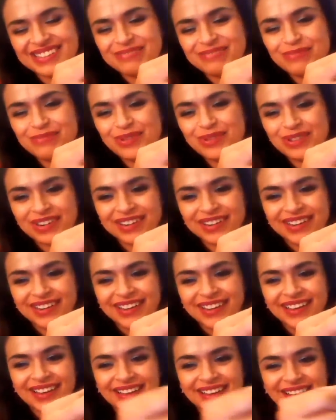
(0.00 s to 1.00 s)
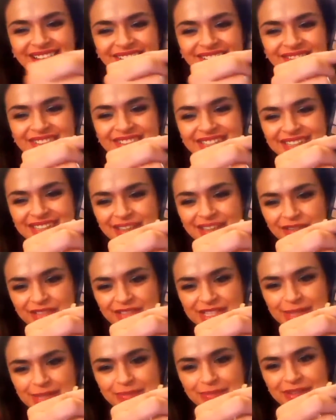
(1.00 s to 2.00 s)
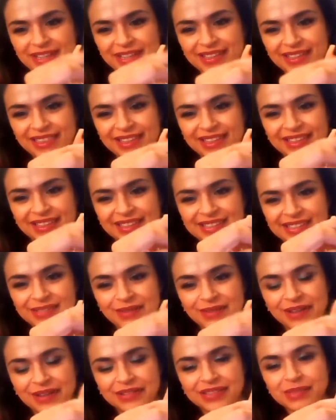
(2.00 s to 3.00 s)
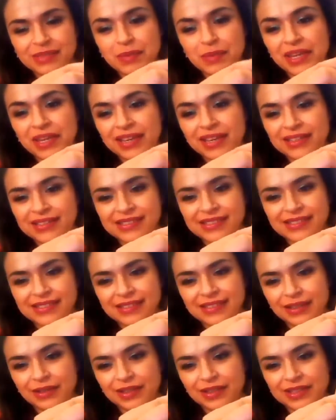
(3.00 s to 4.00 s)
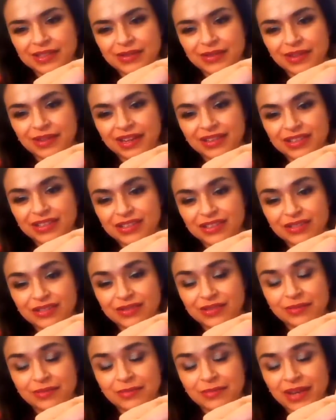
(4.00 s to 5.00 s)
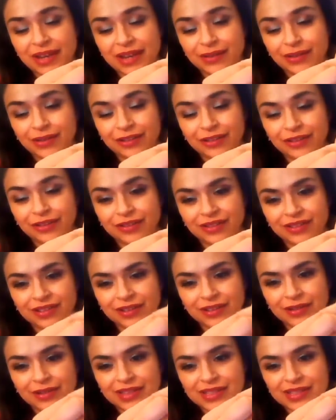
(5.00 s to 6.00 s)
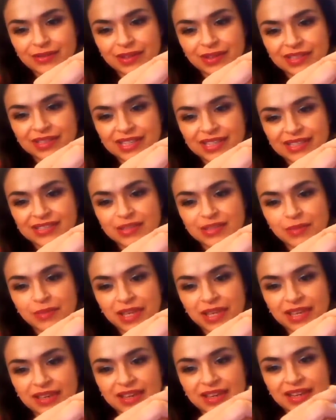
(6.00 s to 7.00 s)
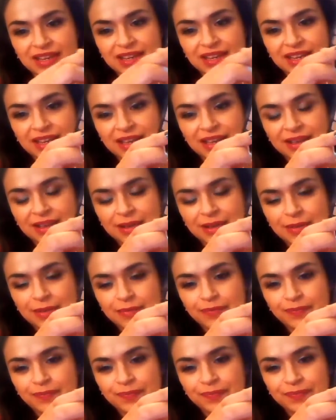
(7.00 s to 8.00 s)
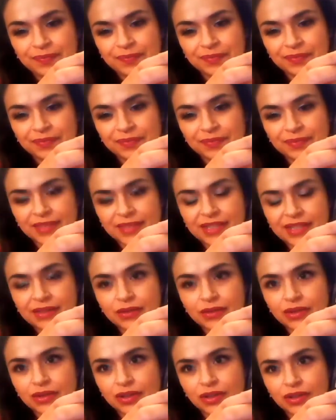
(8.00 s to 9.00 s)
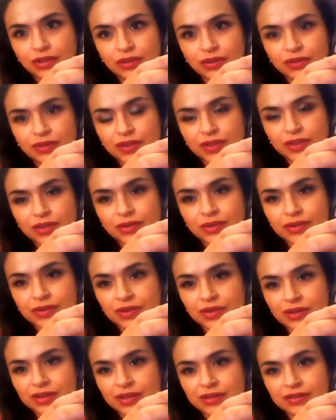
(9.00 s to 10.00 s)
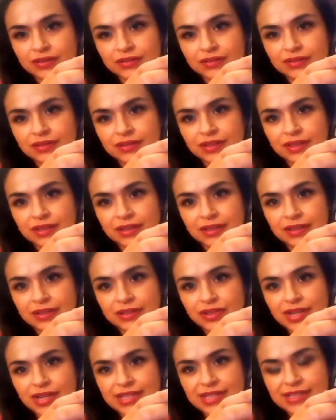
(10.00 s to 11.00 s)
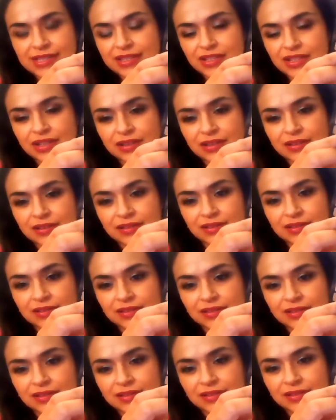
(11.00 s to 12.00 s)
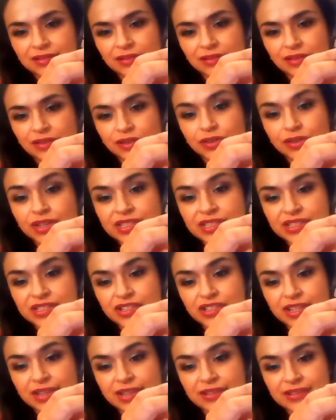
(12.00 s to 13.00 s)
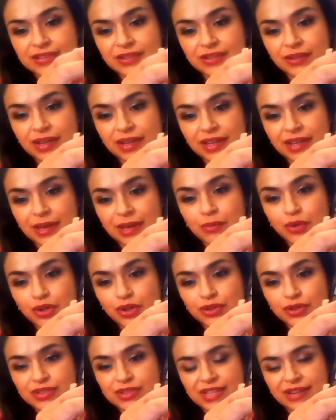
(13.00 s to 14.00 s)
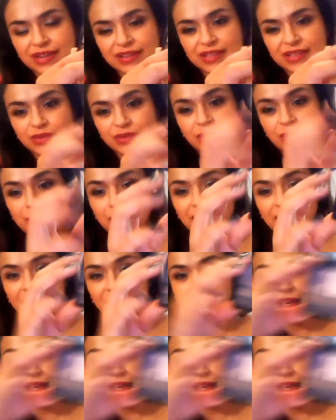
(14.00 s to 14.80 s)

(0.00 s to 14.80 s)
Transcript: more of a, of a dip in it than this one, just because, you know, this one I just use in my outer corner, and this one tends to be um, either an all-over or a uh, transition or a crease shade, so I get more use out of this one. But